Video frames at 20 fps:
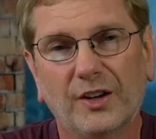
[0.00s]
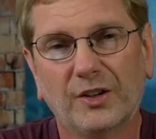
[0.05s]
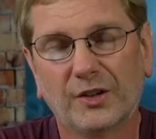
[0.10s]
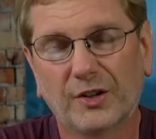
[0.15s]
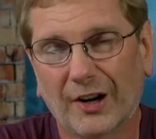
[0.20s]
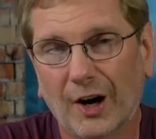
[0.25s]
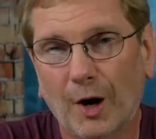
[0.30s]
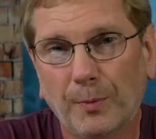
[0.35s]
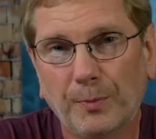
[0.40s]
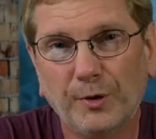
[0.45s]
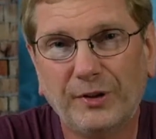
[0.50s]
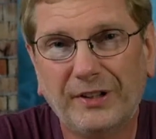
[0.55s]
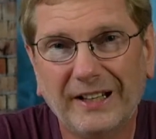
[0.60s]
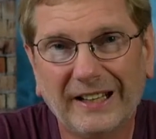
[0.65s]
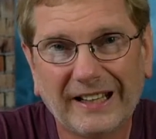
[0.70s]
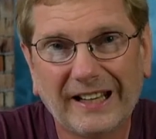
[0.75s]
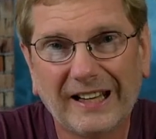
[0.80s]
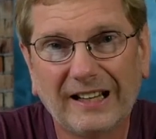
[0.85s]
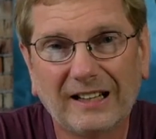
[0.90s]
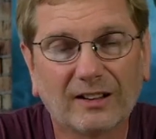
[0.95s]
So to help you
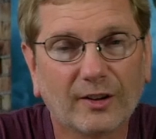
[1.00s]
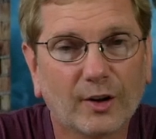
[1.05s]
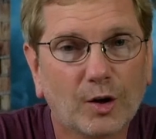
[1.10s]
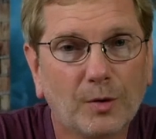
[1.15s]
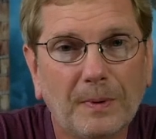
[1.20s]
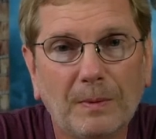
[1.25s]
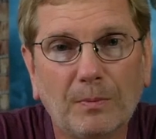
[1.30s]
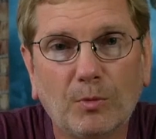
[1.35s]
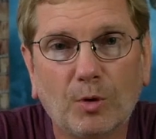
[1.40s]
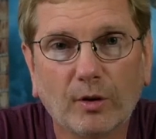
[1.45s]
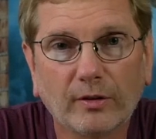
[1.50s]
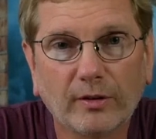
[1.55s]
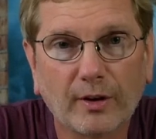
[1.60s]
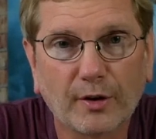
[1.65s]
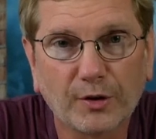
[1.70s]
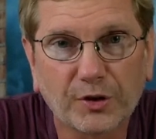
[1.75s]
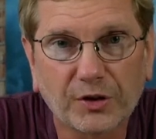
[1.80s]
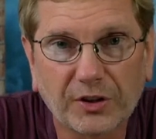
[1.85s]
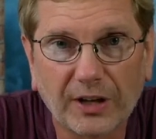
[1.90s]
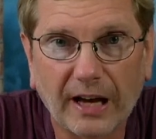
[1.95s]
dig in a little bit more and
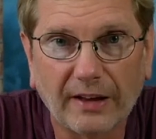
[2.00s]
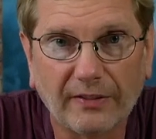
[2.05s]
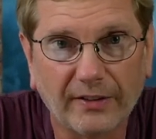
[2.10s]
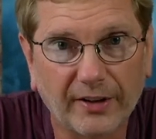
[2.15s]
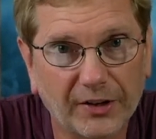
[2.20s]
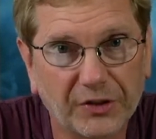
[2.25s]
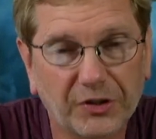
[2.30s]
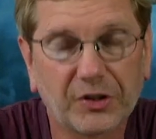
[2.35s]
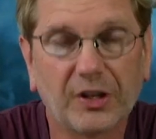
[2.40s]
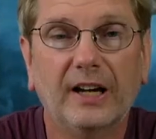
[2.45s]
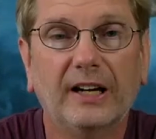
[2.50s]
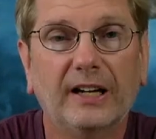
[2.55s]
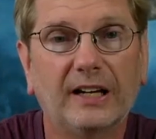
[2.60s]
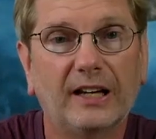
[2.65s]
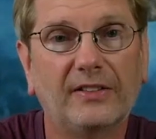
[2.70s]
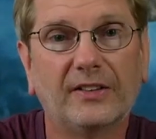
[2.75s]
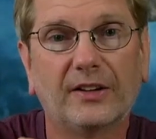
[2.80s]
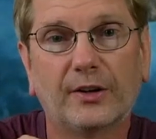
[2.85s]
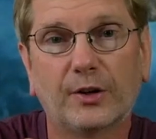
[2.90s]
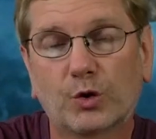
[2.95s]
understand this,
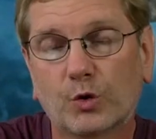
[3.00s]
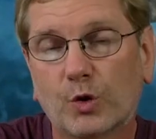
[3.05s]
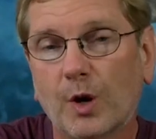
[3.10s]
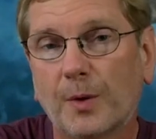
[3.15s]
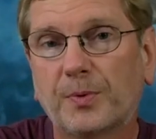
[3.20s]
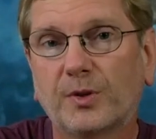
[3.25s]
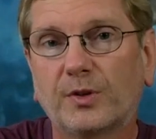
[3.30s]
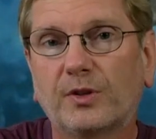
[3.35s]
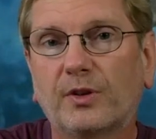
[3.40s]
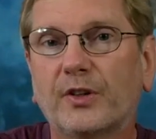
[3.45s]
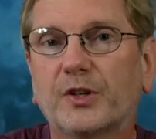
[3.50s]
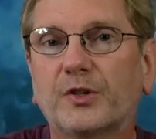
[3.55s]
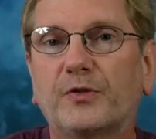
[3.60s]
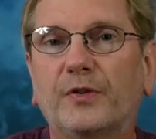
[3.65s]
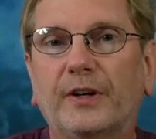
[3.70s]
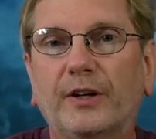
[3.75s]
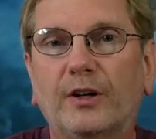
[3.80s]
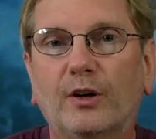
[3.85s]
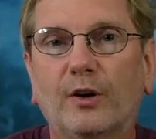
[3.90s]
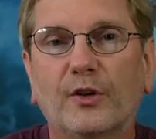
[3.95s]
in the description to this
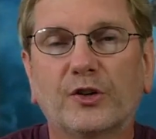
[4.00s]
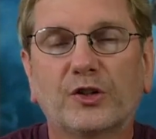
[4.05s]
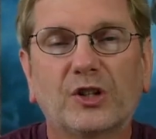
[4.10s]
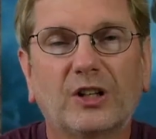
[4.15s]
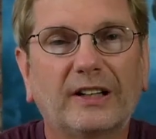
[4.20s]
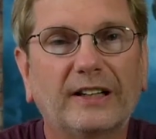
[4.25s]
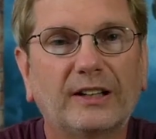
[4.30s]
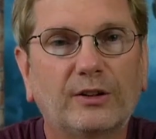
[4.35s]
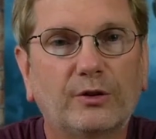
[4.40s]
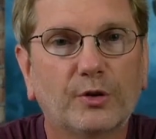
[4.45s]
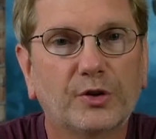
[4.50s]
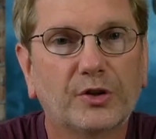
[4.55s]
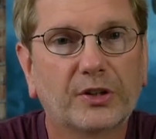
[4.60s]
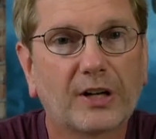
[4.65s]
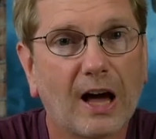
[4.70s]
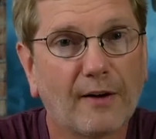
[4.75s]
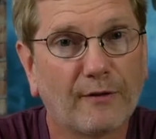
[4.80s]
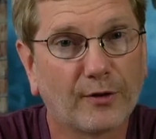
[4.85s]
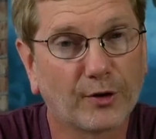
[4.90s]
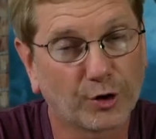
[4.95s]
video there's a link to a
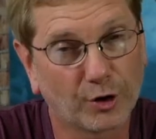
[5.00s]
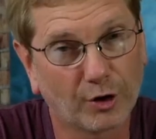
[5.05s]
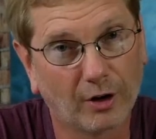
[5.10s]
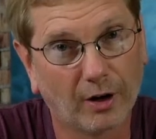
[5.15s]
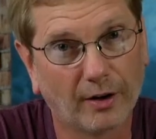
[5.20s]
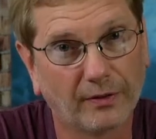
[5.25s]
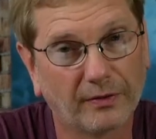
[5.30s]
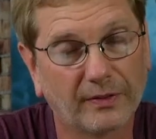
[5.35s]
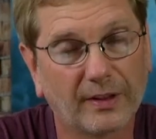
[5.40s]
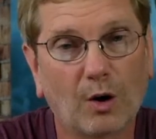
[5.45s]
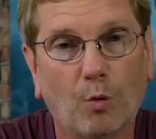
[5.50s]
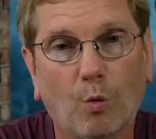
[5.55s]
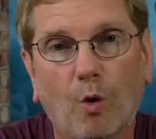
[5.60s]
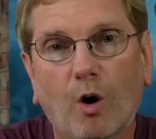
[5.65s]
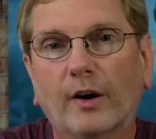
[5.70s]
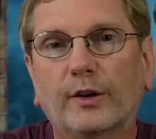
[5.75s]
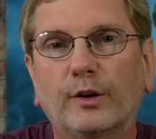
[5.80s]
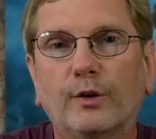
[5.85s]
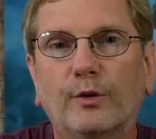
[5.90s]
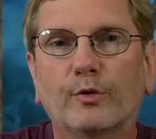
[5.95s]
scavenger hunt that'll
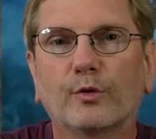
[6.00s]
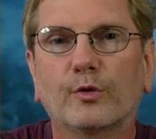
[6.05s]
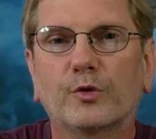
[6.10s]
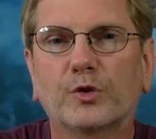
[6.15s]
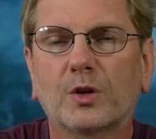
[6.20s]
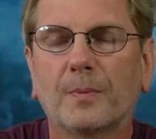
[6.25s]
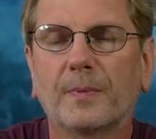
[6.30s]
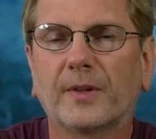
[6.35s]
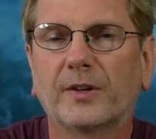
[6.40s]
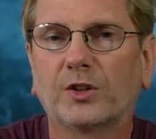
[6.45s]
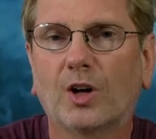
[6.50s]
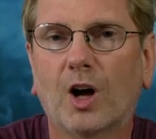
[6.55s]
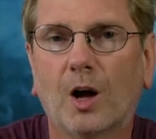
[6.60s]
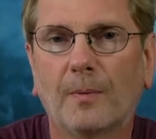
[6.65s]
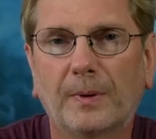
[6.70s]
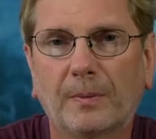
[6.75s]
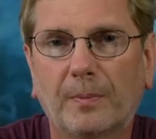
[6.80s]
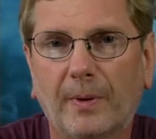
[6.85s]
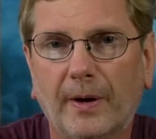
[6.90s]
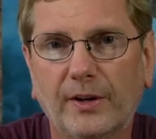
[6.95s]
walk you through some of the
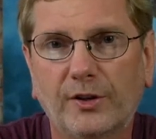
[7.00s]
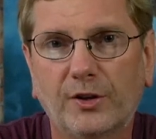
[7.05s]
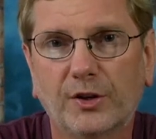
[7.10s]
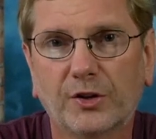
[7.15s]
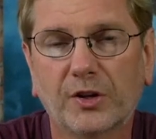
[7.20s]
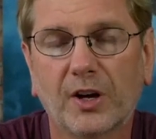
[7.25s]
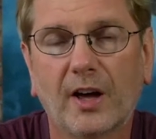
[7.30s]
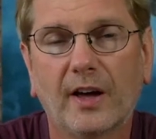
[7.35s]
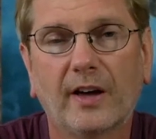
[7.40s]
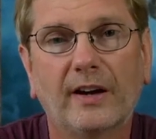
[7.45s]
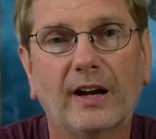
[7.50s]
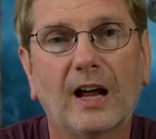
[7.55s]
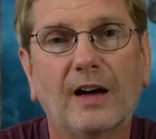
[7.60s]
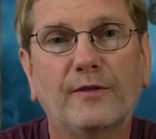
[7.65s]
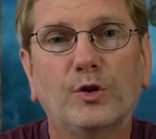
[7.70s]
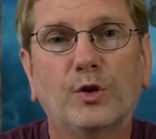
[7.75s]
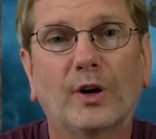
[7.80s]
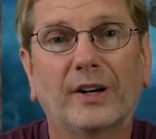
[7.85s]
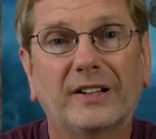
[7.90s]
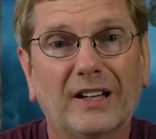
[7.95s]
topic pages and have
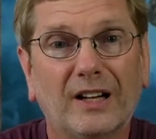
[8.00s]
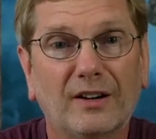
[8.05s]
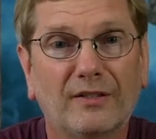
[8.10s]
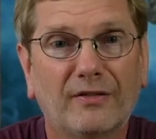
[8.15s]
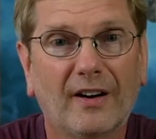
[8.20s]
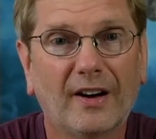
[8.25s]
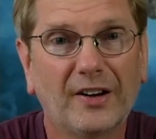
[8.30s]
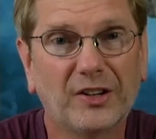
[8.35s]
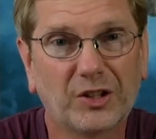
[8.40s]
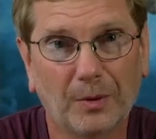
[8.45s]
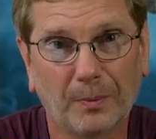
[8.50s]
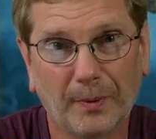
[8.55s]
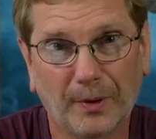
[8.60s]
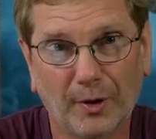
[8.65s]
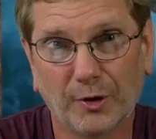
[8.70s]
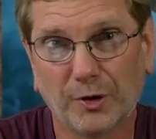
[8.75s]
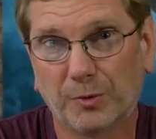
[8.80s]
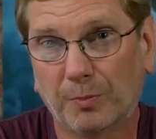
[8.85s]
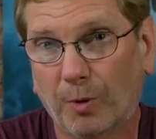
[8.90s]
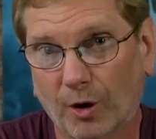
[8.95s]
you identify some of
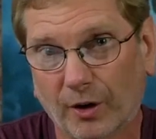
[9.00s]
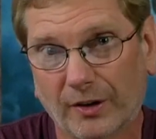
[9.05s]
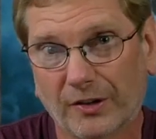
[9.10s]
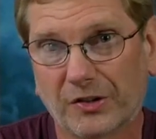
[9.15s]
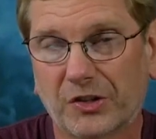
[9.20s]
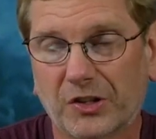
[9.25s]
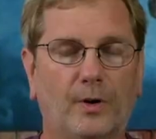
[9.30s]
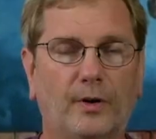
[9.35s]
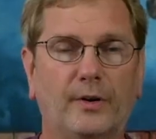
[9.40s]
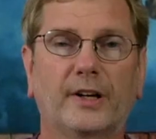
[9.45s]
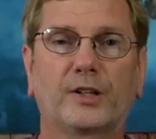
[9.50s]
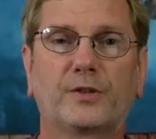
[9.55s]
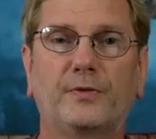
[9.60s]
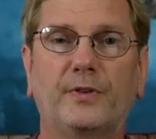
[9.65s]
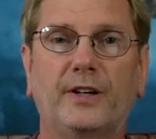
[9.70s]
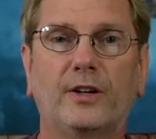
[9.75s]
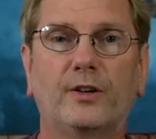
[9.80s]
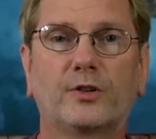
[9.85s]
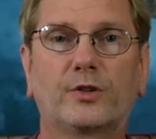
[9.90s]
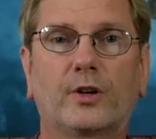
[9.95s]
those parts. Our next
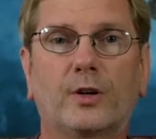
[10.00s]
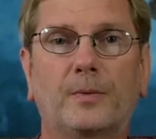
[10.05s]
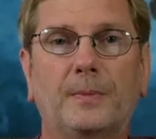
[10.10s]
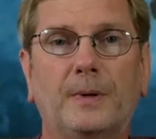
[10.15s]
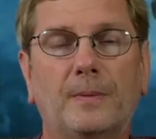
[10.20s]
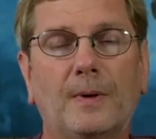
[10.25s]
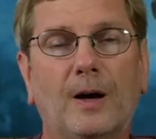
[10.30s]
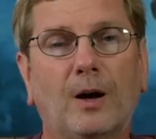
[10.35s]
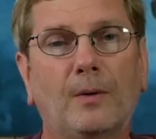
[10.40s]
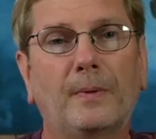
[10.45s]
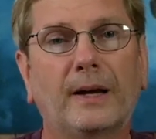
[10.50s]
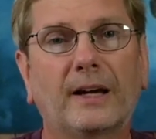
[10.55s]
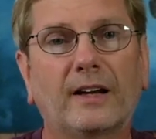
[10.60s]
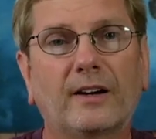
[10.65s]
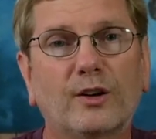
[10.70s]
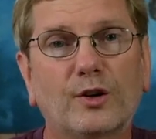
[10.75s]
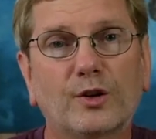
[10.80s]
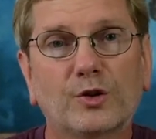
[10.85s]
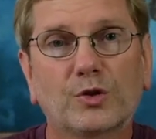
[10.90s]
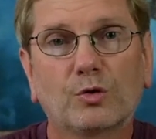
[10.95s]
video is going to be about making a
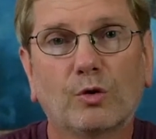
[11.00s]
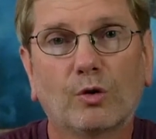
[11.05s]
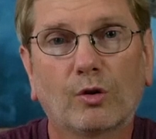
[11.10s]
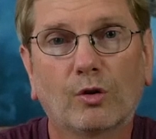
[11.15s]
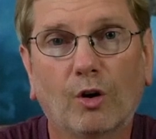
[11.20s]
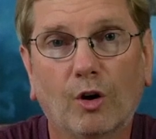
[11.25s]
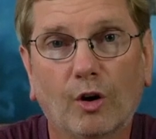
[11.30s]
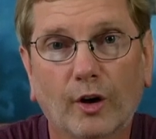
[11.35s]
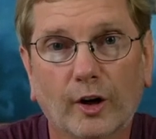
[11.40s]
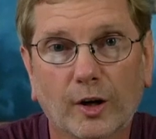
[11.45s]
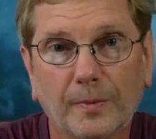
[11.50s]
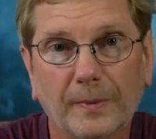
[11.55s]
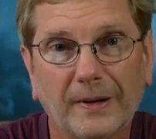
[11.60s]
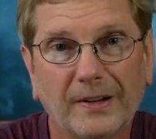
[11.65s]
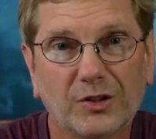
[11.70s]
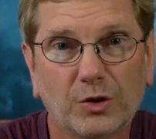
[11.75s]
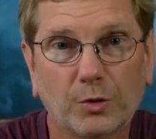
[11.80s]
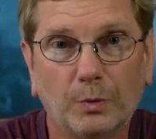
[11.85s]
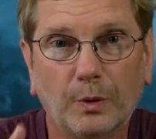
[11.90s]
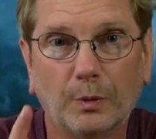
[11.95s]
historical argument,
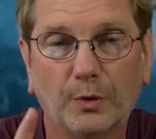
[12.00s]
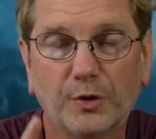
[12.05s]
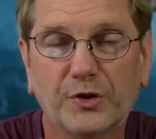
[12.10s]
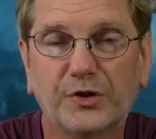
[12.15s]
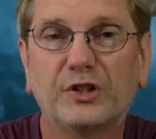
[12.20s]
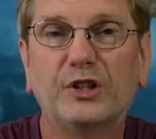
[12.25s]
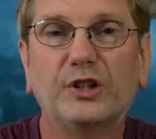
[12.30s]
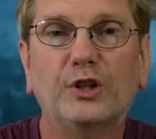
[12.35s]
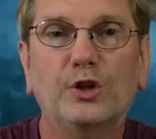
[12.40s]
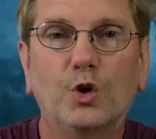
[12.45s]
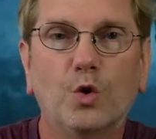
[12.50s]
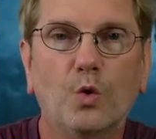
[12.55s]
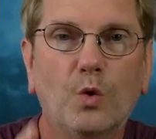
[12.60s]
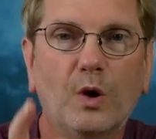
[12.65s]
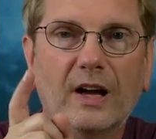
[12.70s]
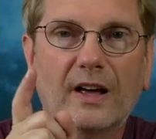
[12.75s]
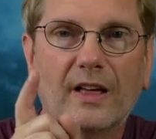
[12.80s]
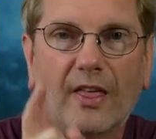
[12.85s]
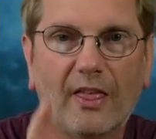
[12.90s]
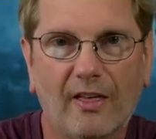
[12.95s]
so we will see you
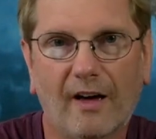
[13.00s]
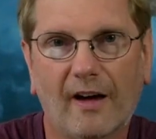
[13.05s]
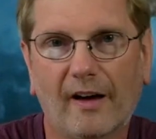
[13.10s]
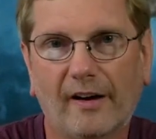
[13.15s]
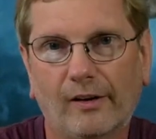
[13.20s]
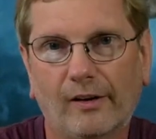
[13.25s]
then.